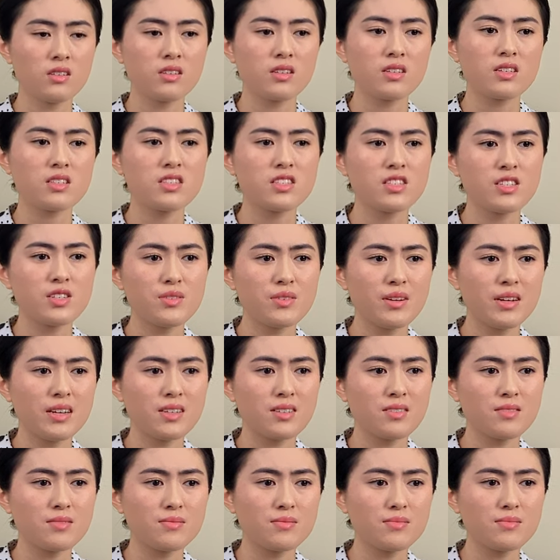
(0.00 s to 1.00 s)

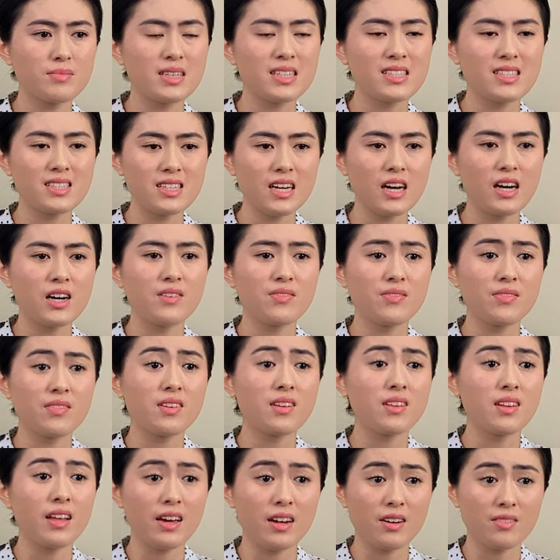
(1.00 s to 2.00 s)
Considering myself in
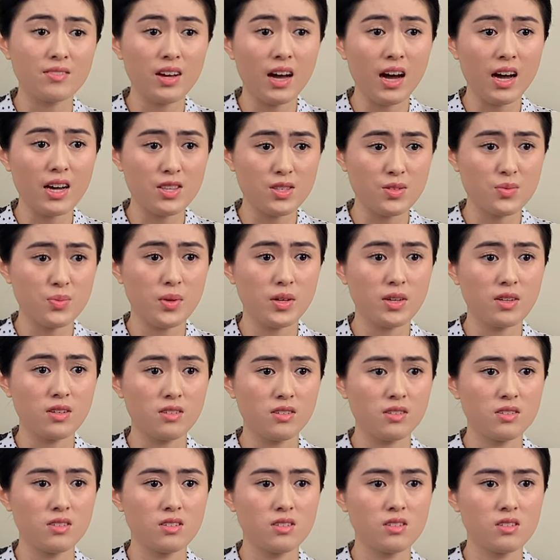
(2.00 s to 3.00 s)
the light of God's
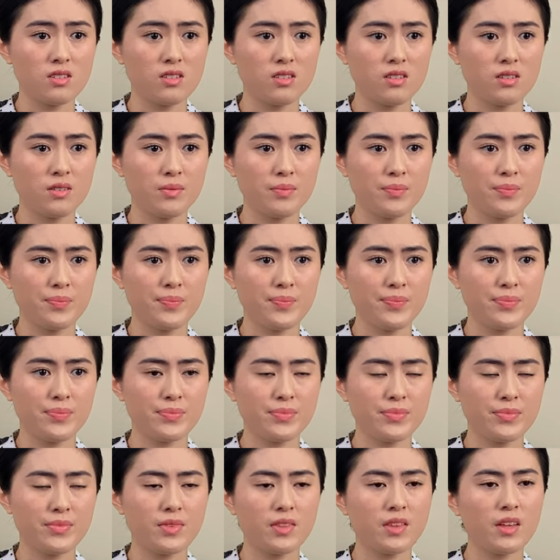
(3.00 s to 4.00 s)
words,
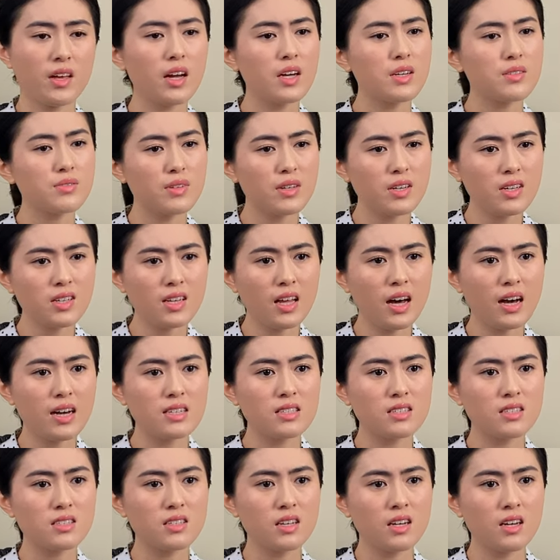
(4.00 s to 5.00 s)
I
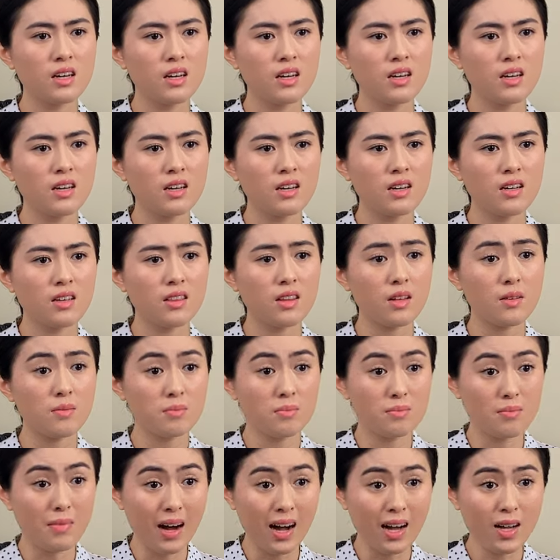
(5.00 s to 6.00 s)
realized that
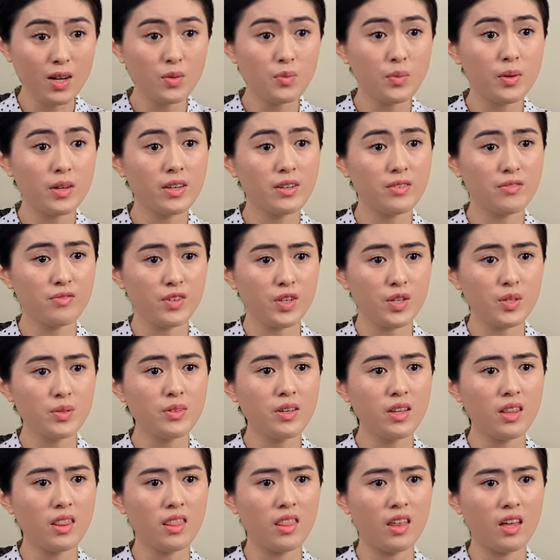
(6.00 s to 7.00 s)
my way of
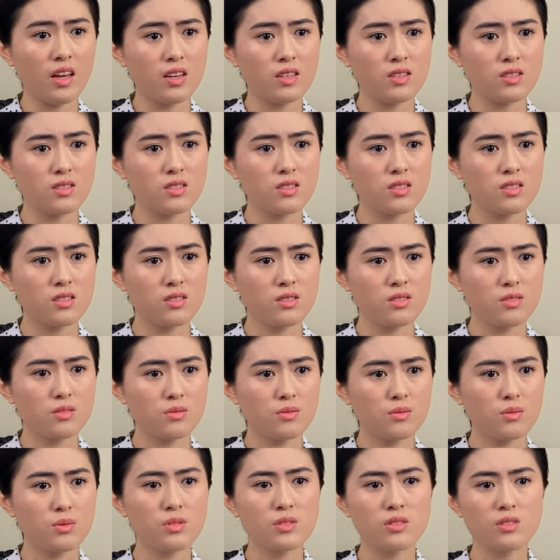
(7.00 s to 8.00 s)
viewing things
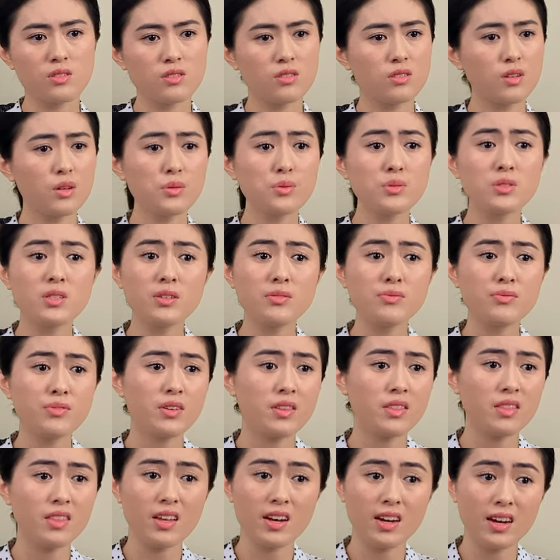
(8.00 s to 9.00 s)
was no
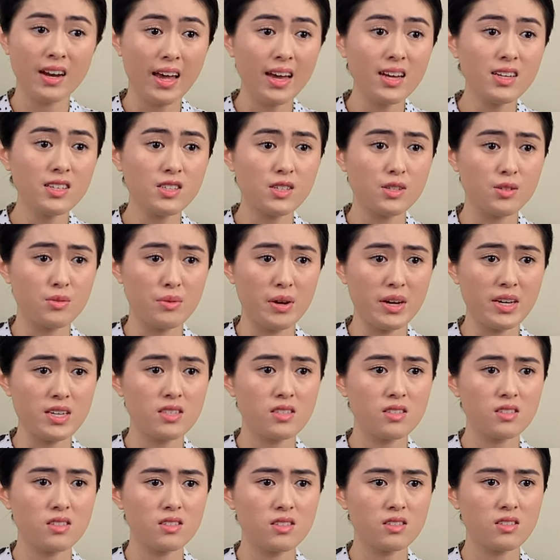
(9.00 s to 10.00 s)
different than an
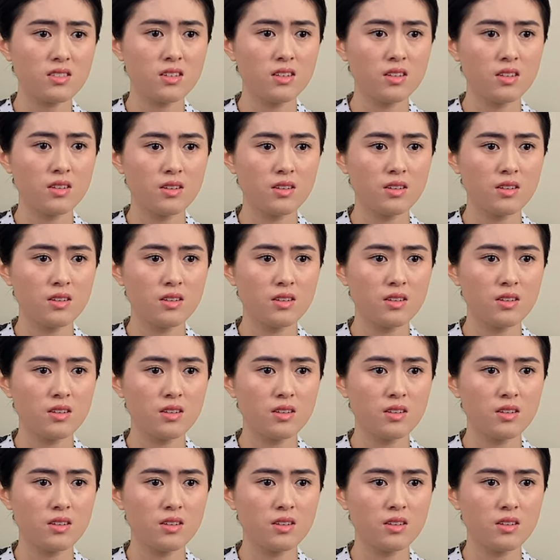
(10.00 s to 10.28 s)
Antichrist's.